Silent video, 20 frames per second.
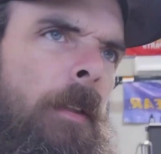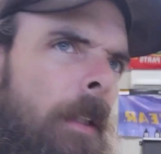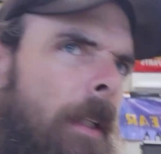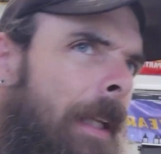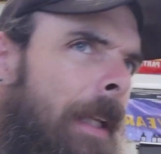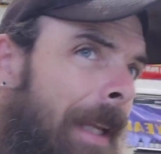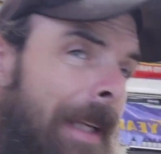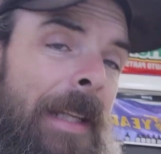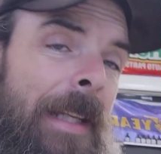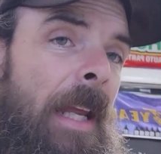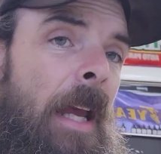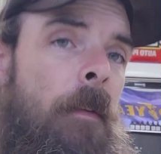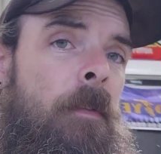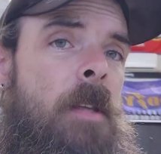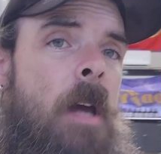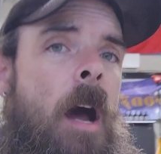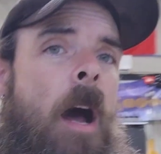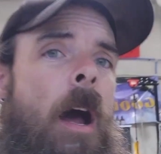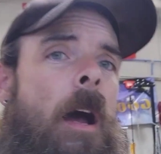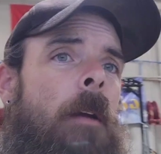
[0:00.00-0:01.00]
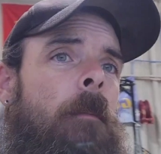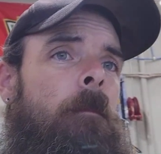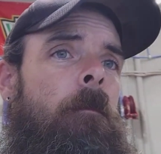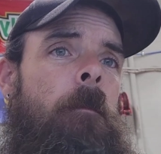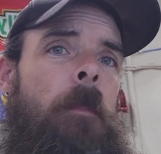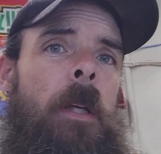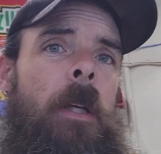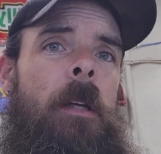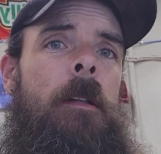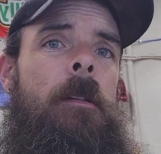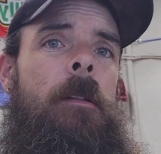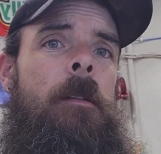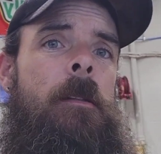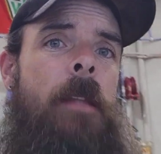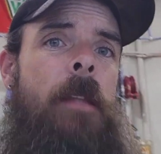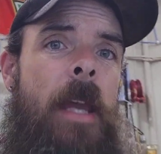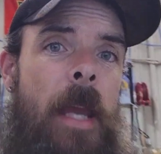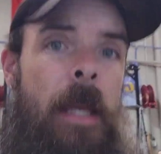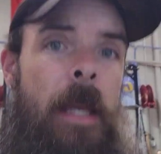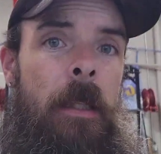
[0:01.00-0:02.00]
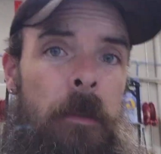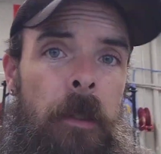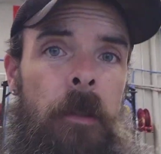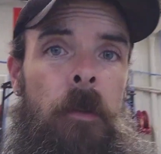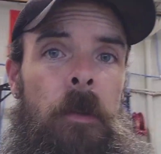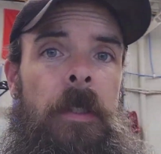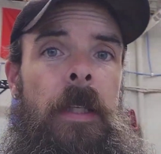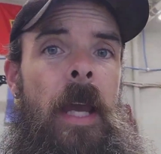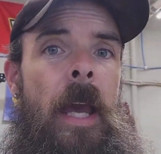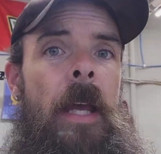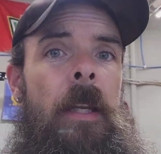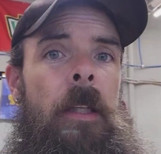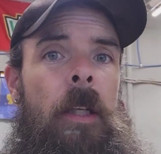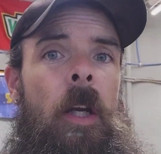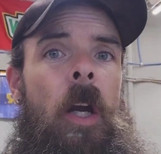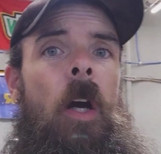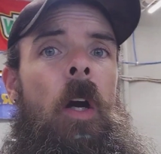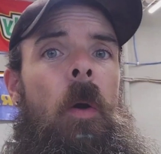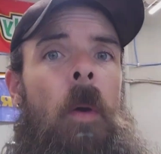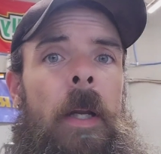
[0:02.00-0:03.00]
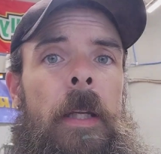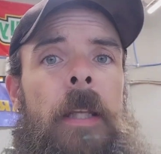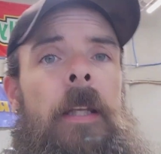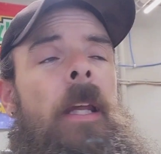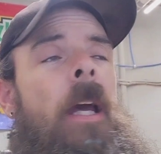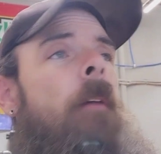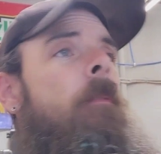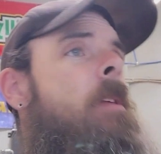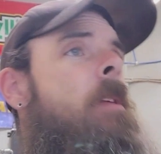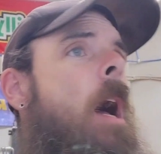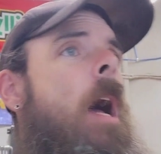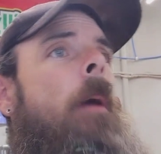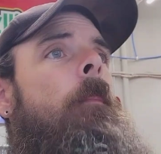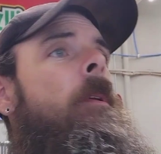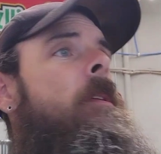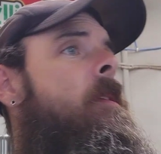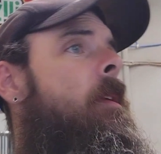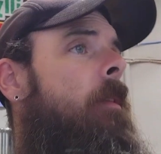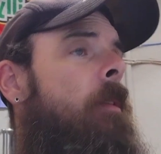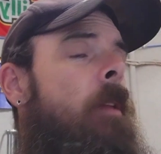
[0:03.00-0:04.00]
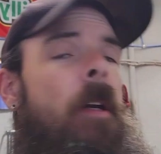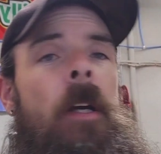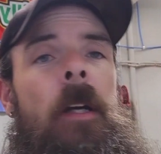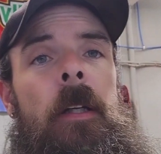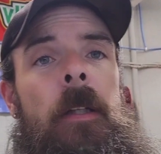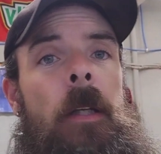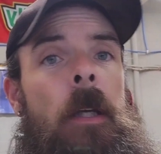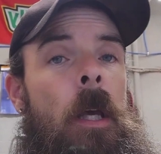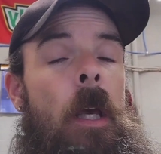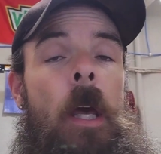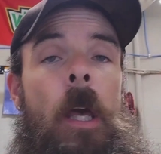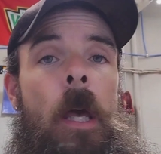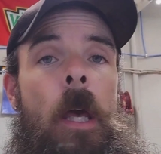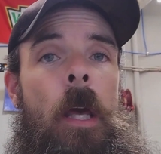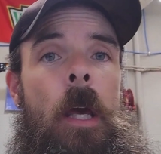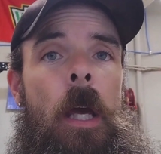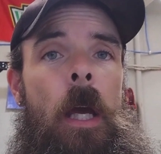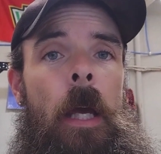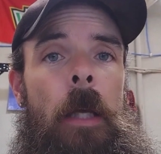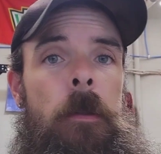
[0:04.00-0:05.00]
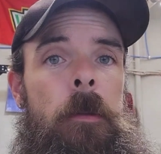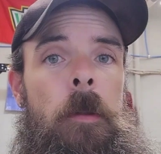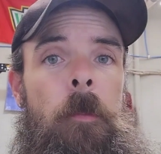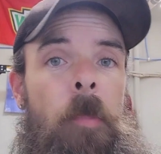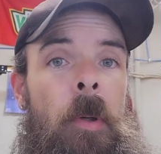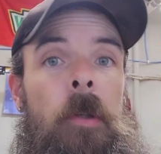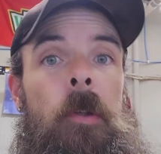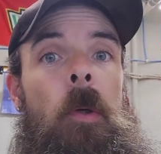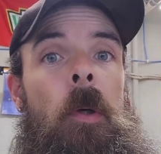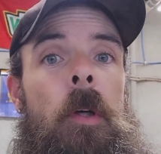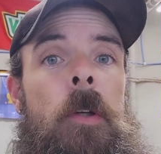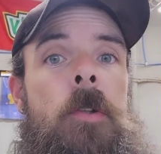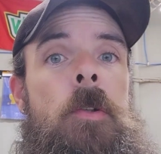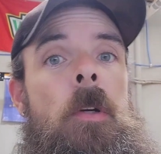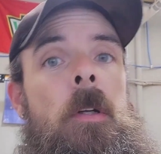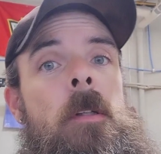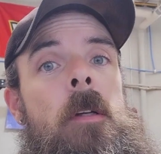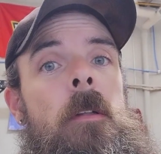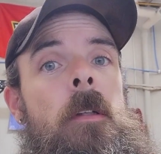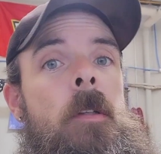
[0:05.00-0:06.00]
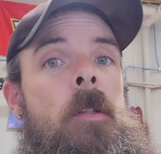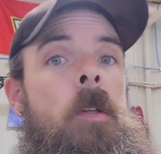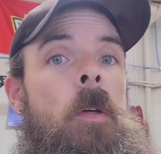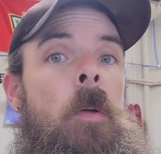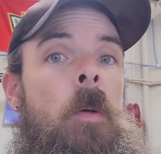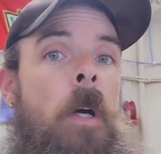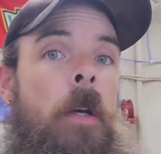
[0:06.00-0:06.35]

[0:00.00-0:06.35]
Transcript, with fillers: I didn't have time because they literally had to go. I didn't have time to sit there and, and put new hood struts on it. So I